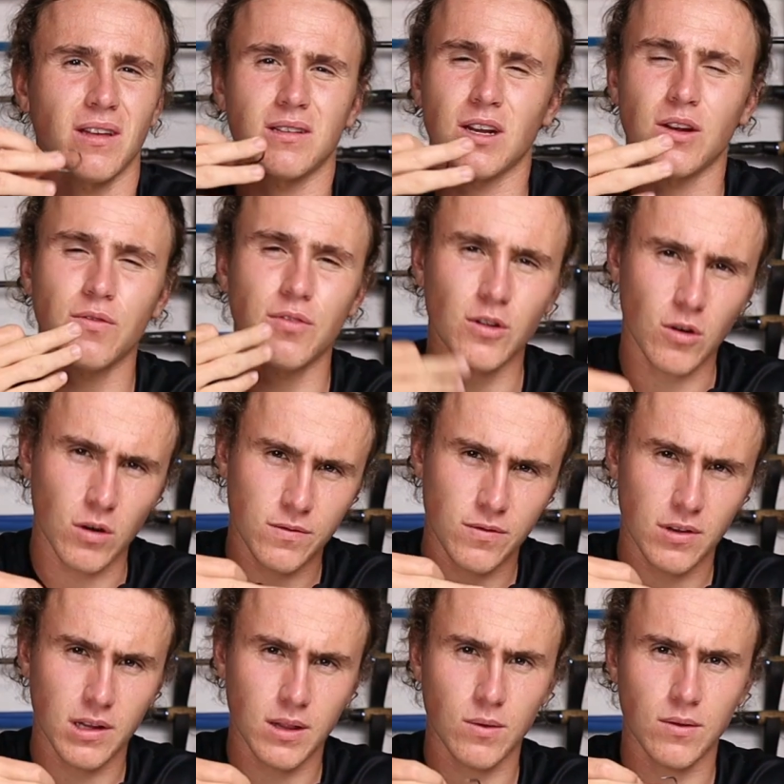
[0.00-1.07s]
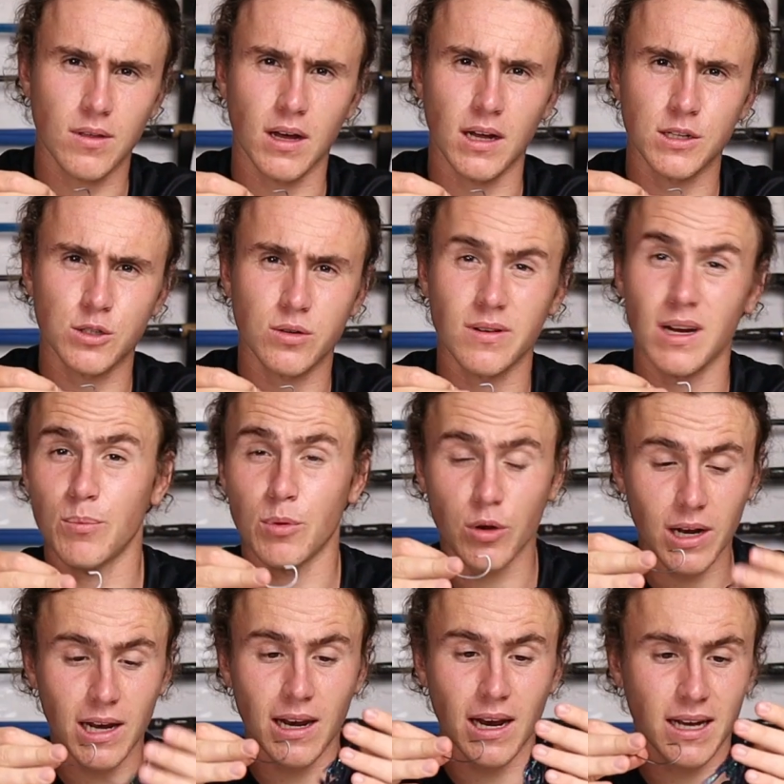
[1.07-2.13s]
don't feel confident with the Ultra Vibe,
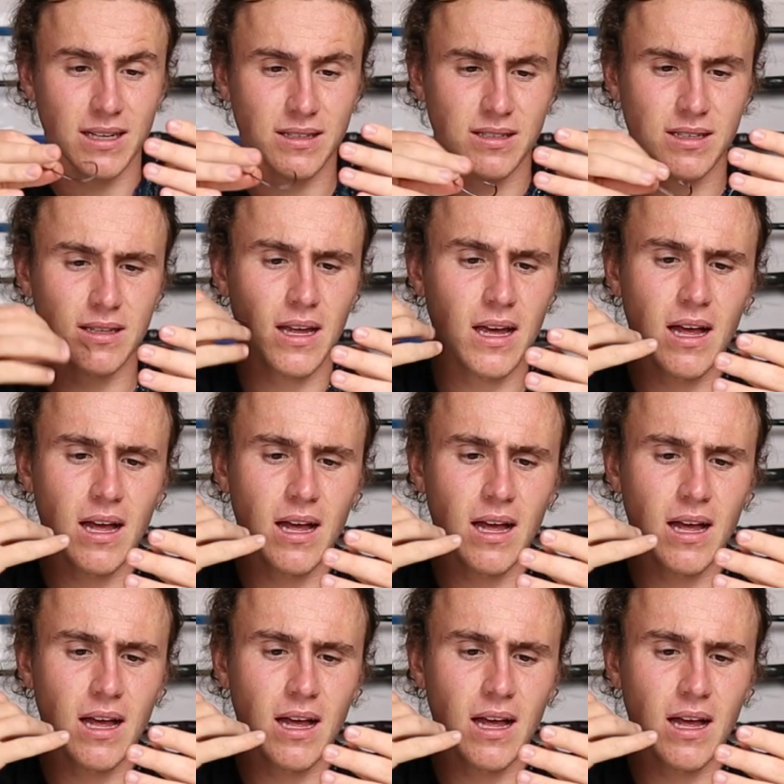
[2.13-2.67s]
really, like I said,